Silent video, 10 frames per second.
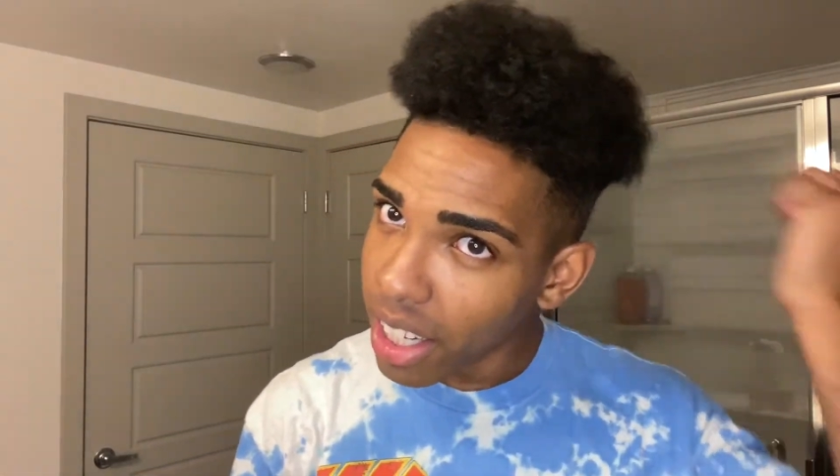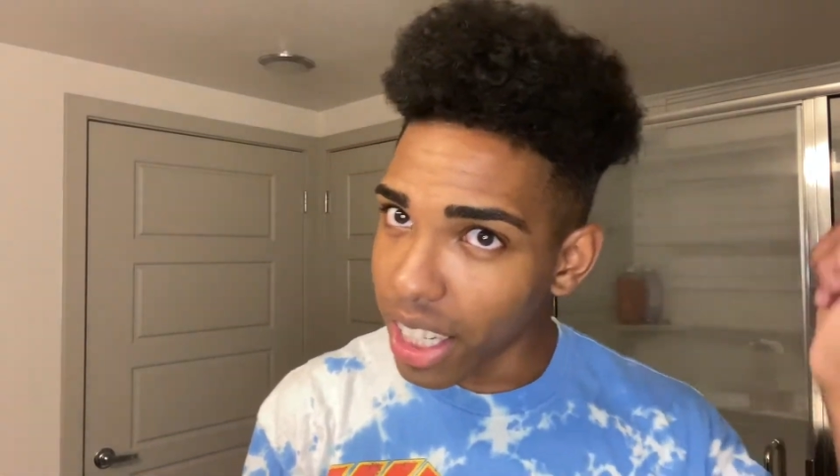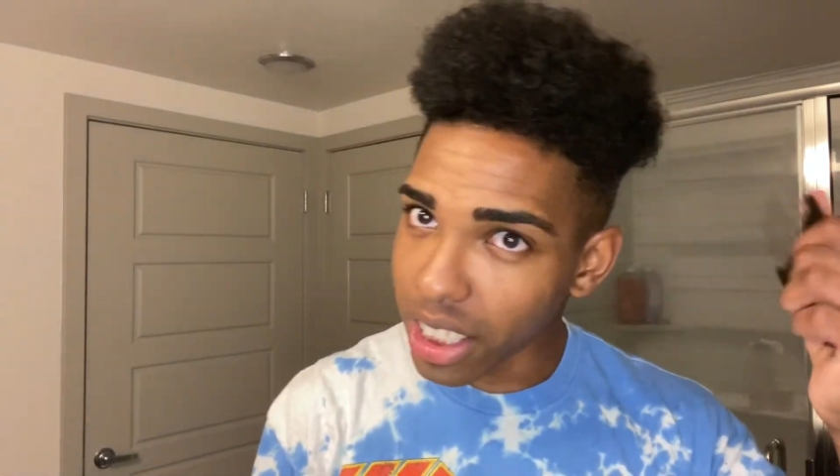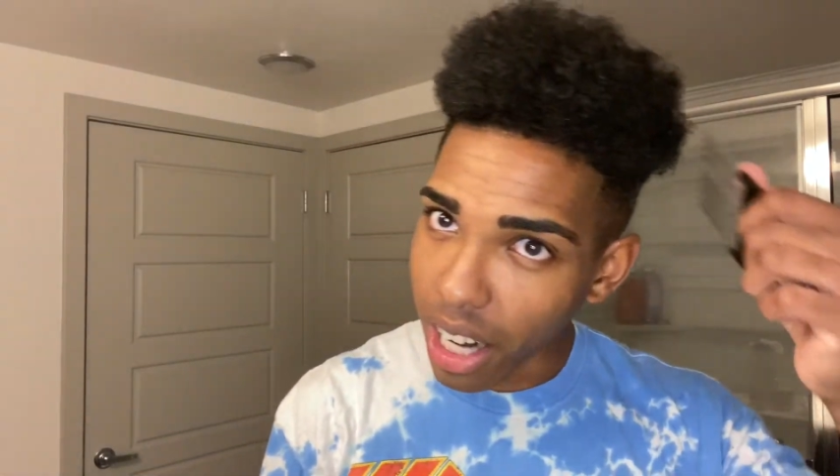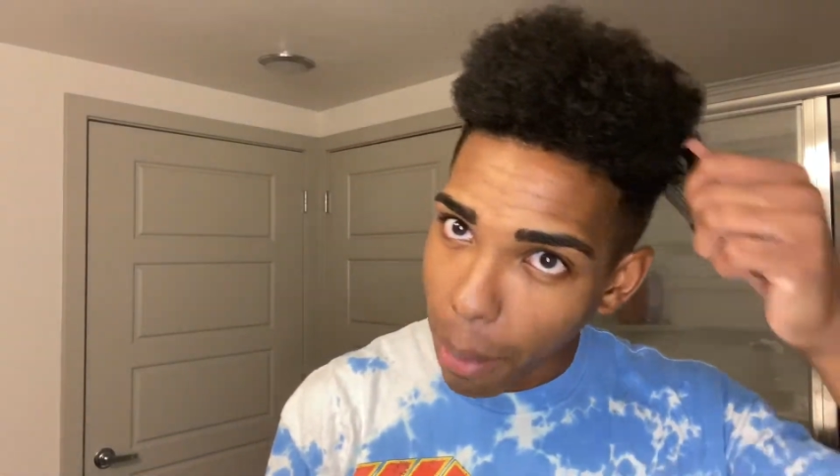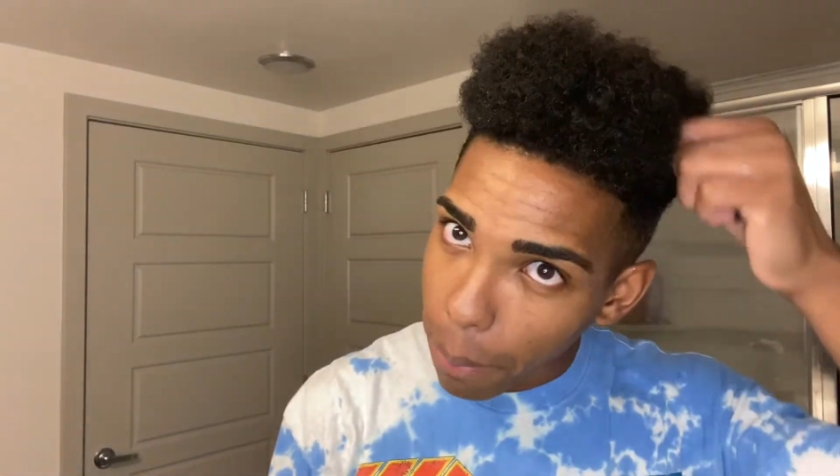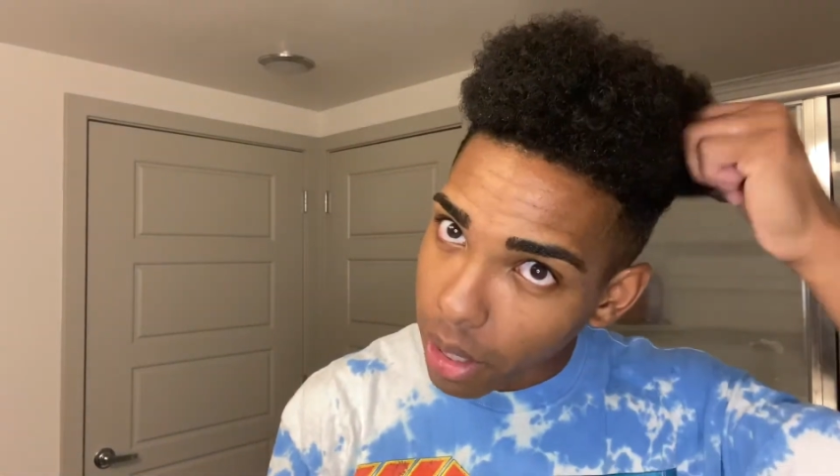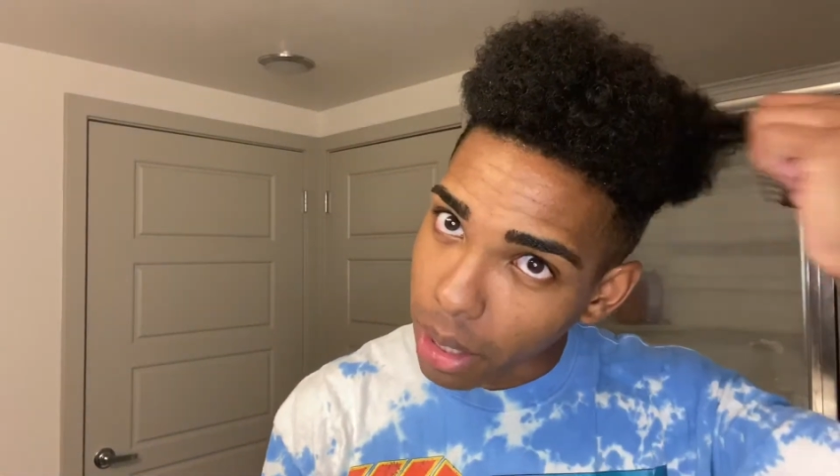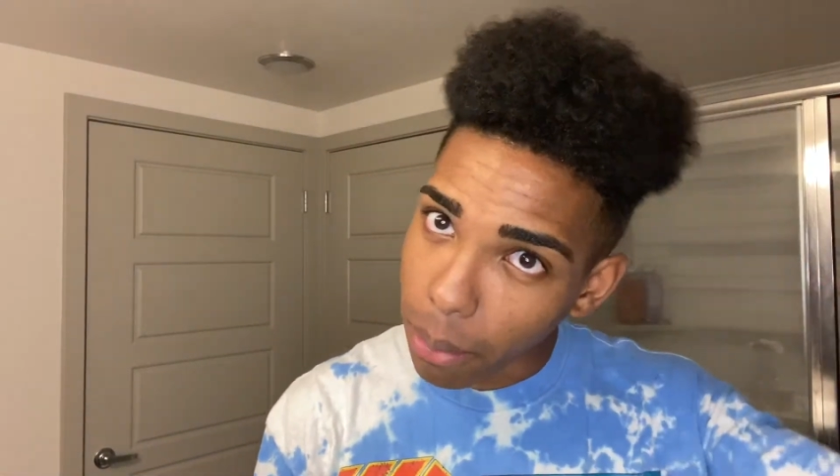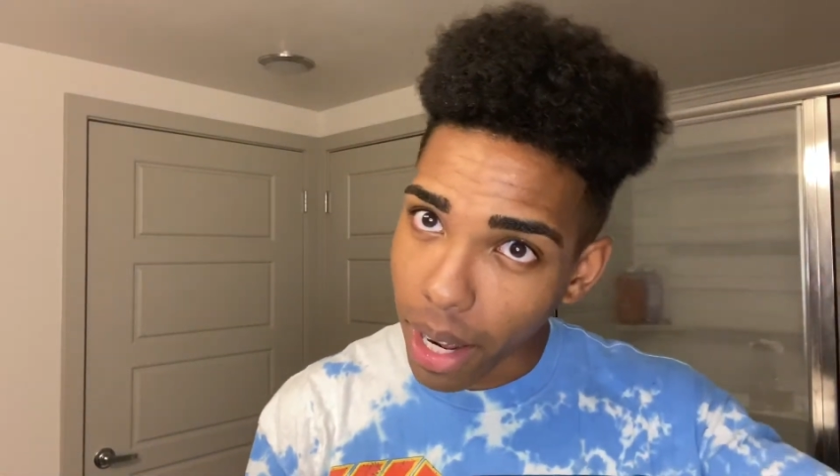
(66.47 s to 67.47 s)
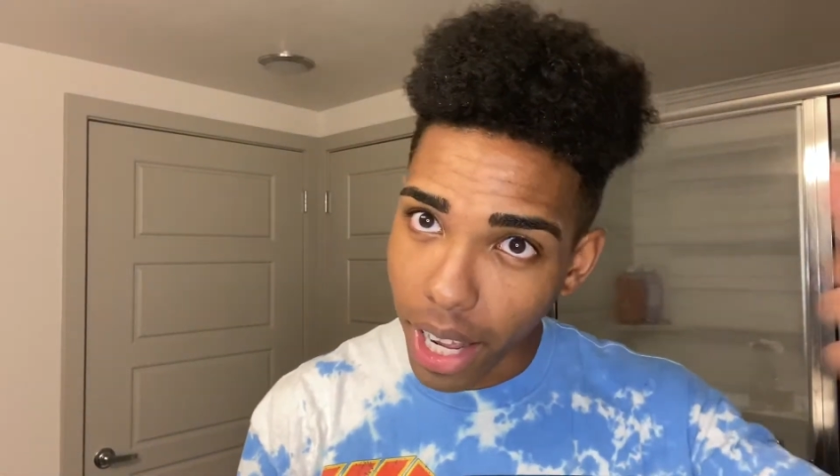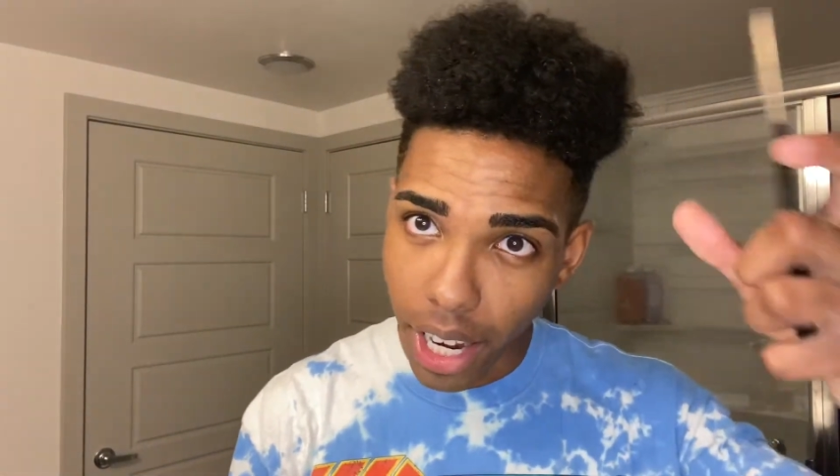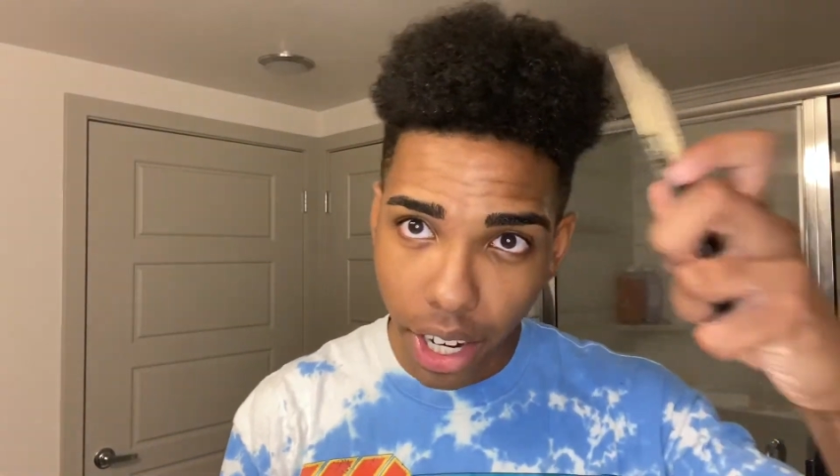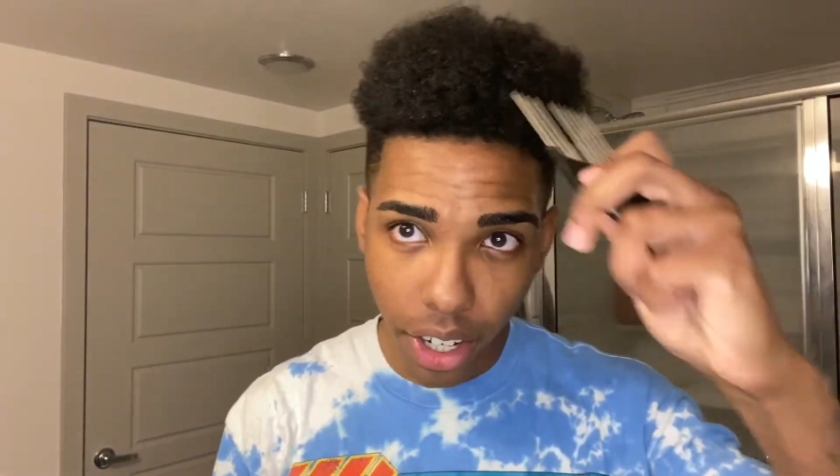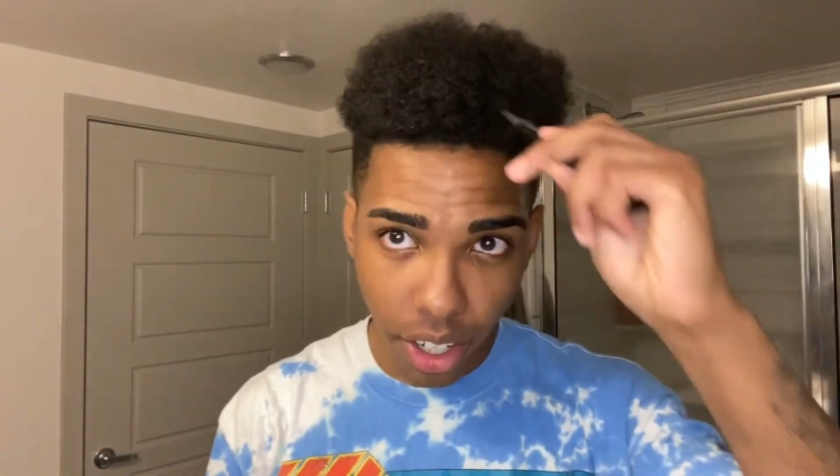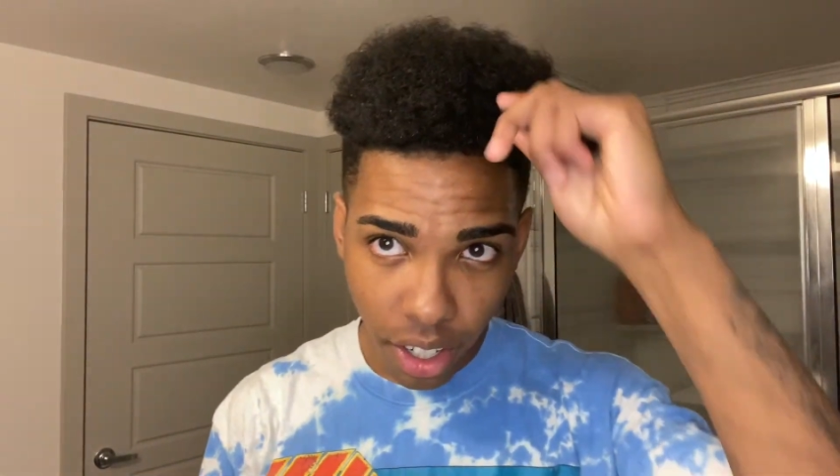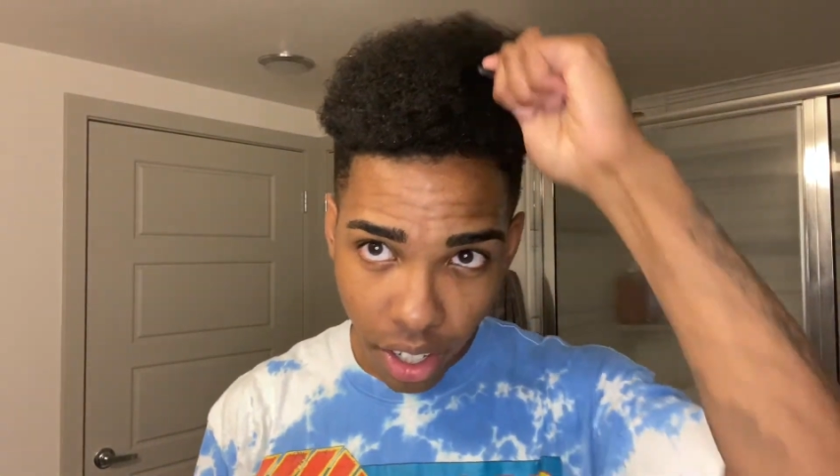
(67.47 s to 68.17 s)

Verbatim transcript: It's not pulling my hair.